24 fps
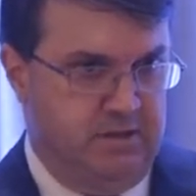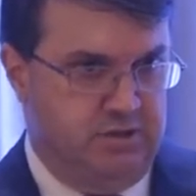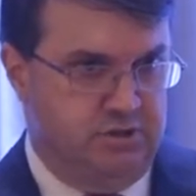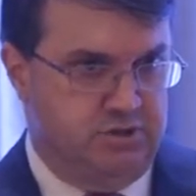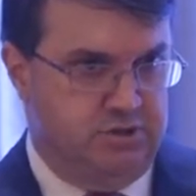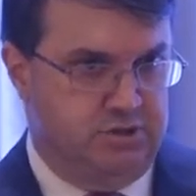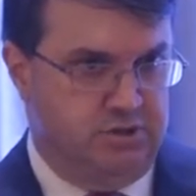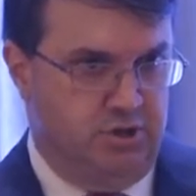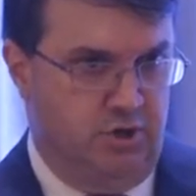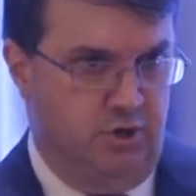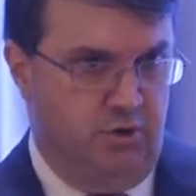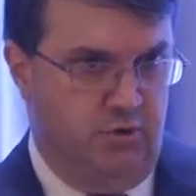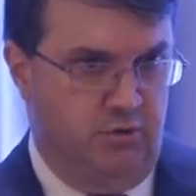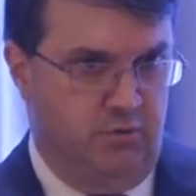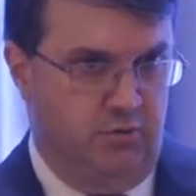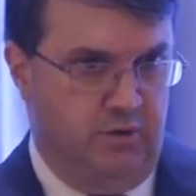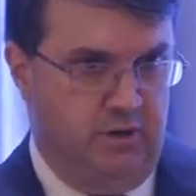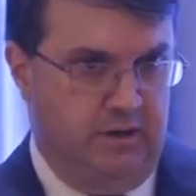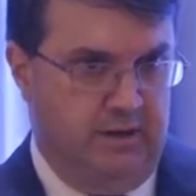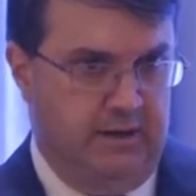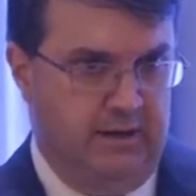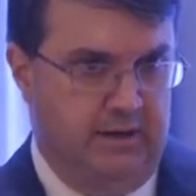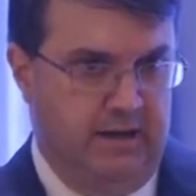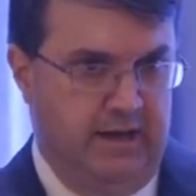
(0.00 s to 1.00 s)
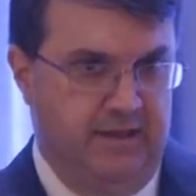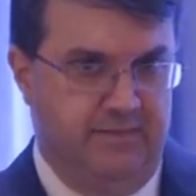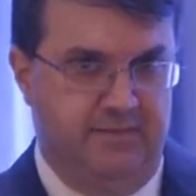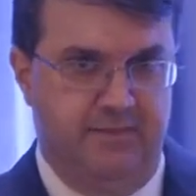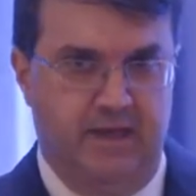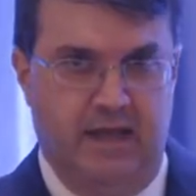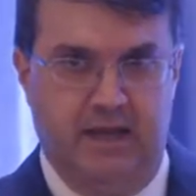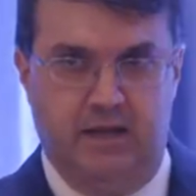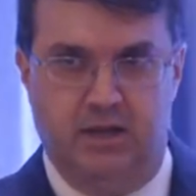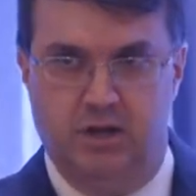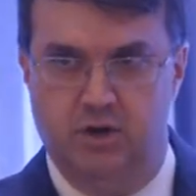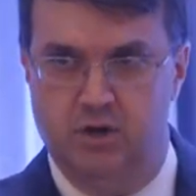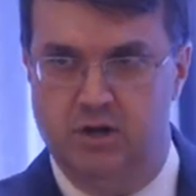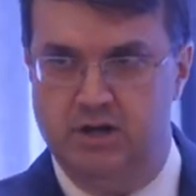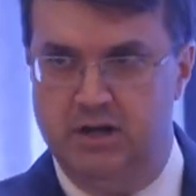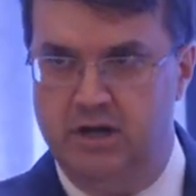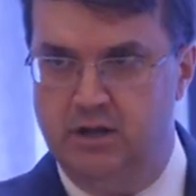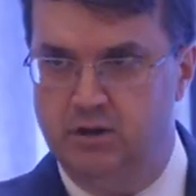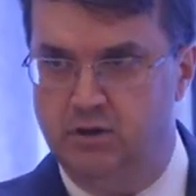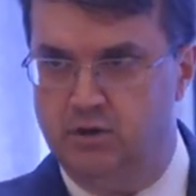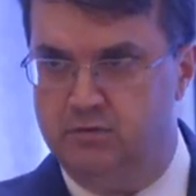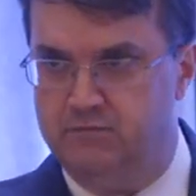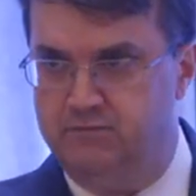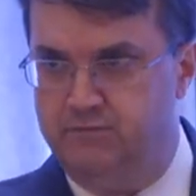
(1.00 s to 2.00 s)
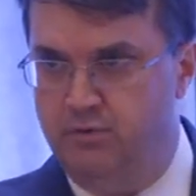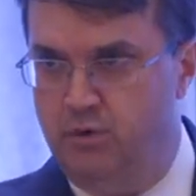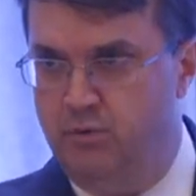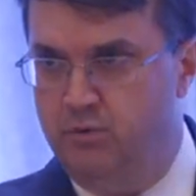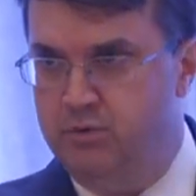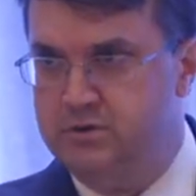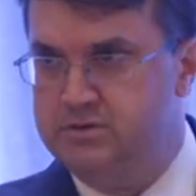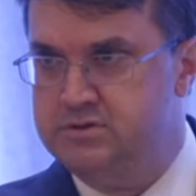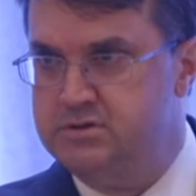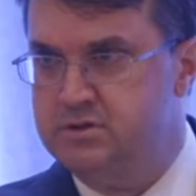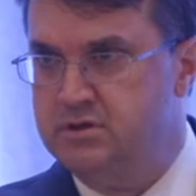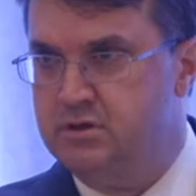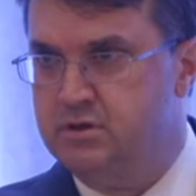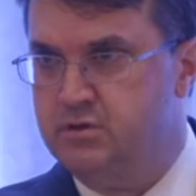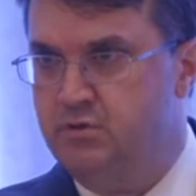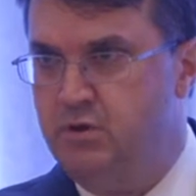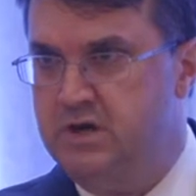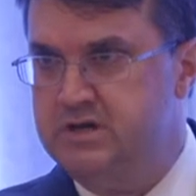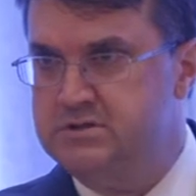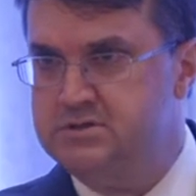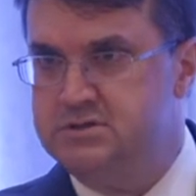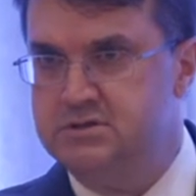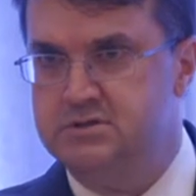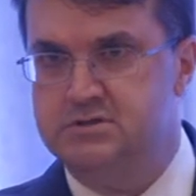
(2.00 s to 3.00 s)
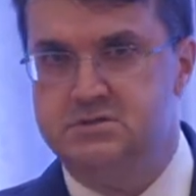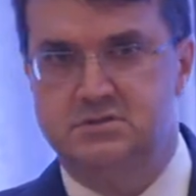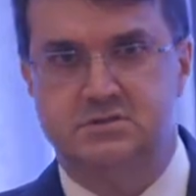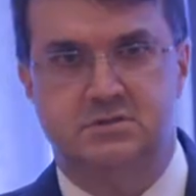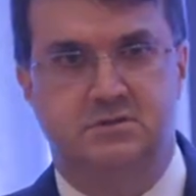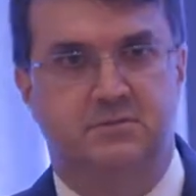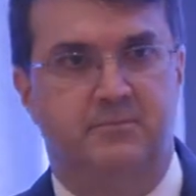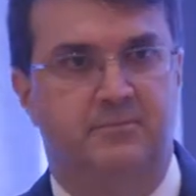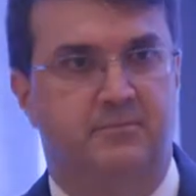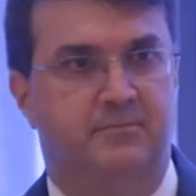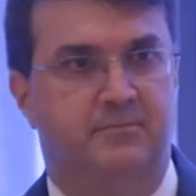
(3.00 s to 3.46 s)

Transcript: So I thank you, and I look forward to your questions.